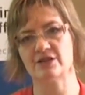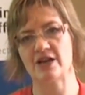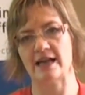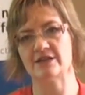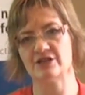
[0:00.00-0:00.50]
are
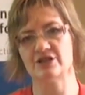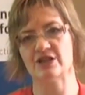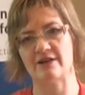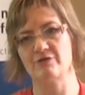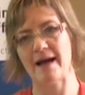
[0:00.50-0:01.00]
challenging
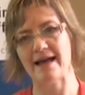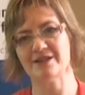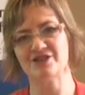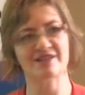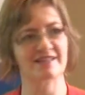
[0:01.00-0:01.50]
general
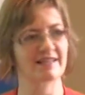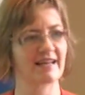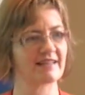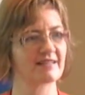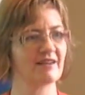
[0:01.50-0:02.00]
managers to get